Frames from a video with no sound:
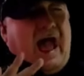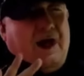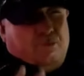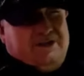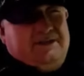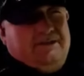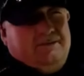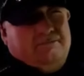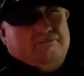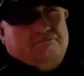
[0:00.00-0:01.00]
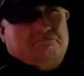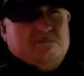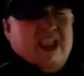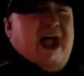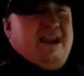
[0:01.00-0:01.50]
I would.
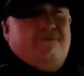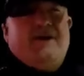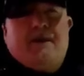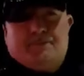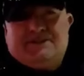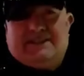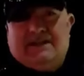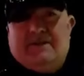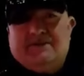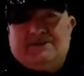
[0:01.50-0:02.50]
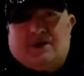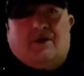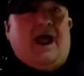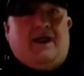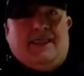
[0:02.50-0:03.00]
95% of us
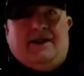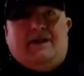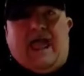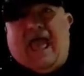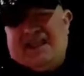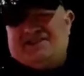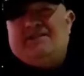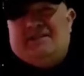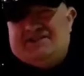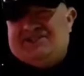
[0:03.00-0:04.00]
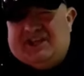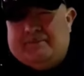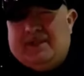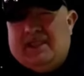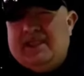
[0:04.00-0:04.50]
are out here actually
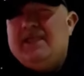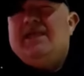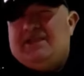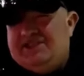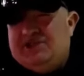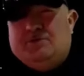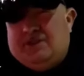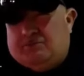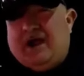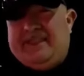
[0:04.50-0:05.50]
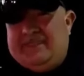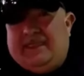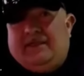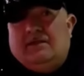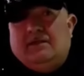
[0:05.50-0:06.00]
legitimately doing the right
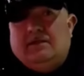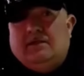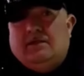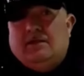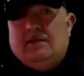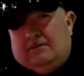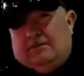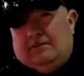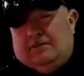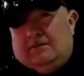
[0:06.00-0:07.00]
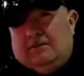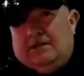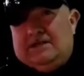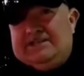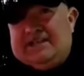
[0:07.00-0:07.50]
thing. Yeah.
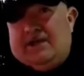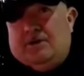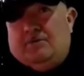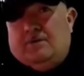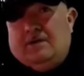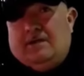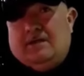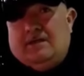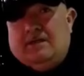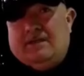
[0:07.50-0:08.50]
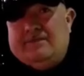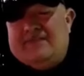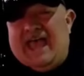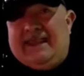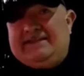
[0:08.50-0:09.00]
So
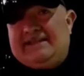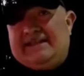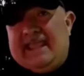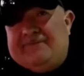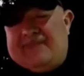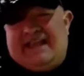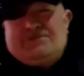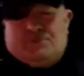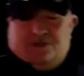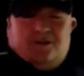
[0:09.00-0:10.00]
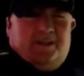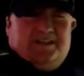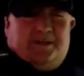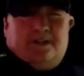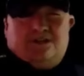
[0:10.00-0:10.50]
that if that's what you're
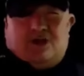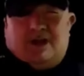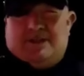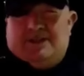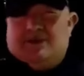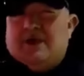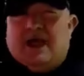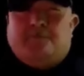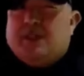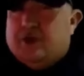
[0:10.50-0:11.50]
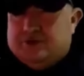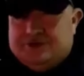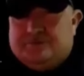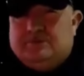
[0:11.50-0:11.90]
legitimately trying to do, I applaud